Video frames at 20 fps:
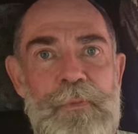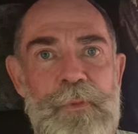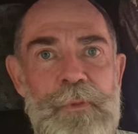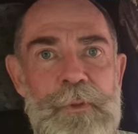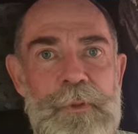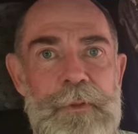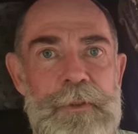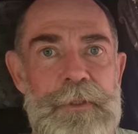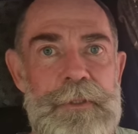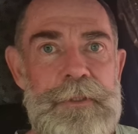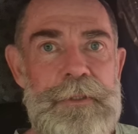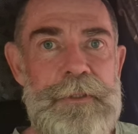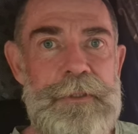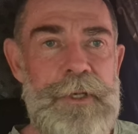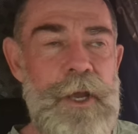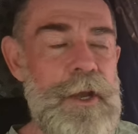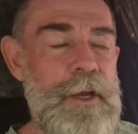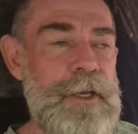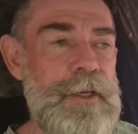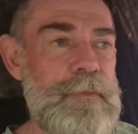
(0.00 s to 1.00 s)
for the
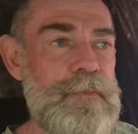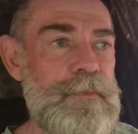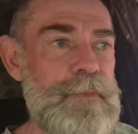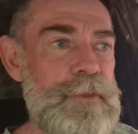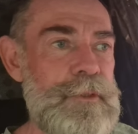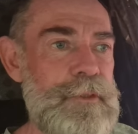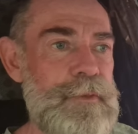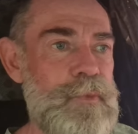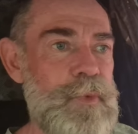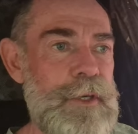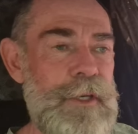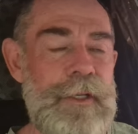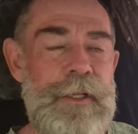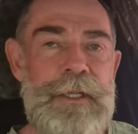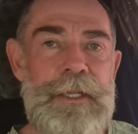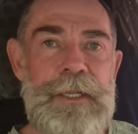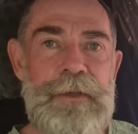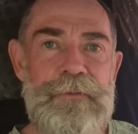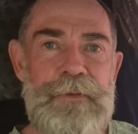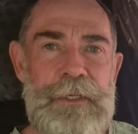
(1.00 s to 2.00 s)
times we are
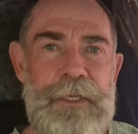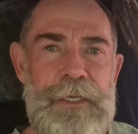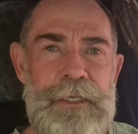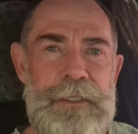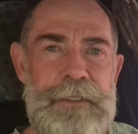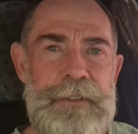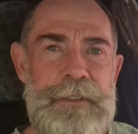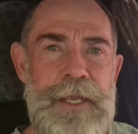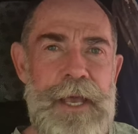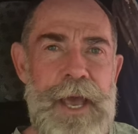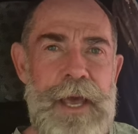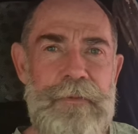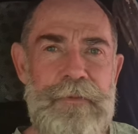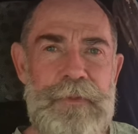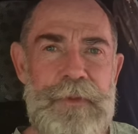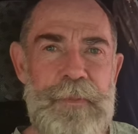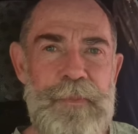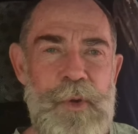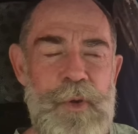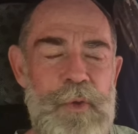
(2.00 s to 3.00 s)
living in at
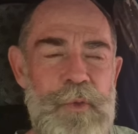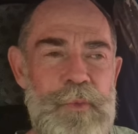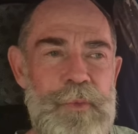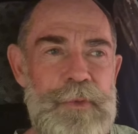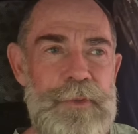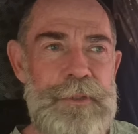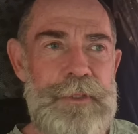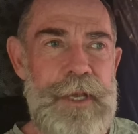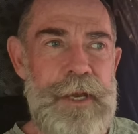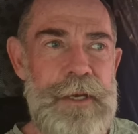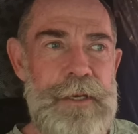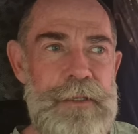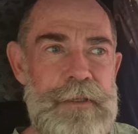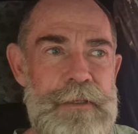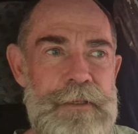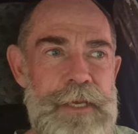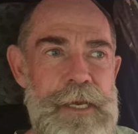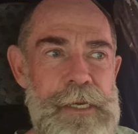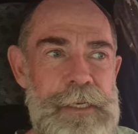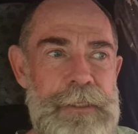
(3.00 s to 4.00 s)
the moment, I
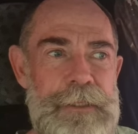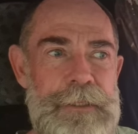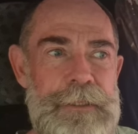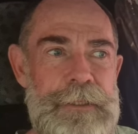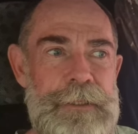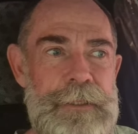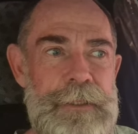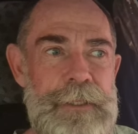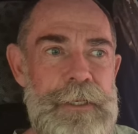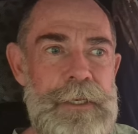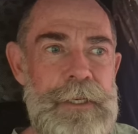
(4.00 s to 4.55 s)
think.